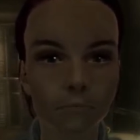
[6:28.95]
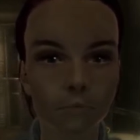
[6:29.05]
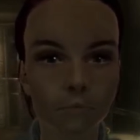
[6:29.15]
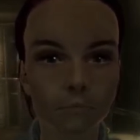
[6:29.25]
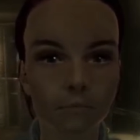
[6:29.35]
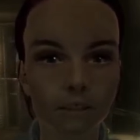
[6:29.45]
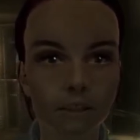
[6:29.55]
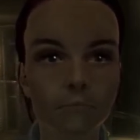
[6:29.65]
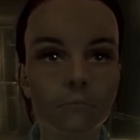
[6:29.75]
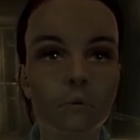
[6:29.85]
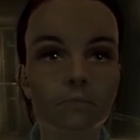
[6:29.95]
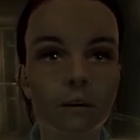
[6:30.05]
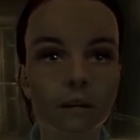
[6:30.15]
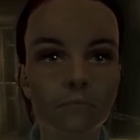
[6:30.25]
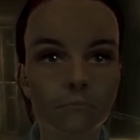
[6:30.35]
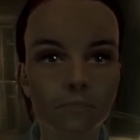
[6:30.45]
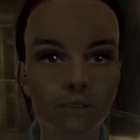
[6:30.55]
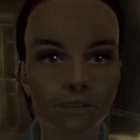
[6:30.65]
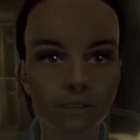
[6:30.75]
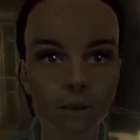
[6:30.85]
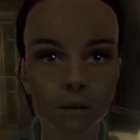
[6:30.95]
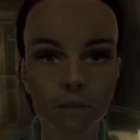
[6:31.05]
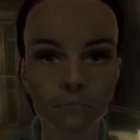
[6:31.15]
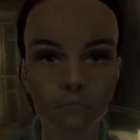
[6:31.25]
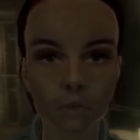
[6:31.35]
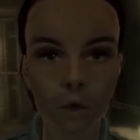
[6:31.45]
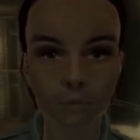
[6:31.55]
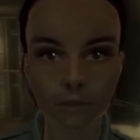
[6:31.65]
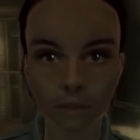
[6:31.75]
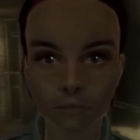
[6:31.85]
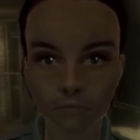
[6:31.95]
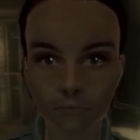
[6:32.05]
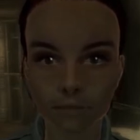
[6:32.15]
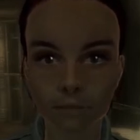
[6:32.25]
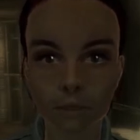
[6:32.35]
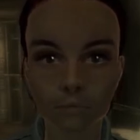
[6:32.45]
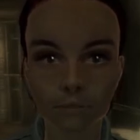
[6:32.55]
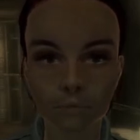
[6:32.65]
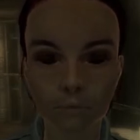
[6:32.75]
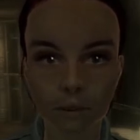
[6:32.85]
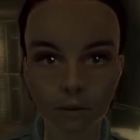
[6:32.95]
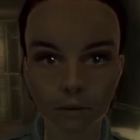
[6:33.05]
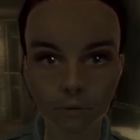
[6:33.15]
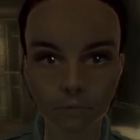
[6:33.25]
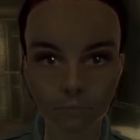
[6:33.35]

Reach that point and come back, and I'm sure you'll have some stories to tell.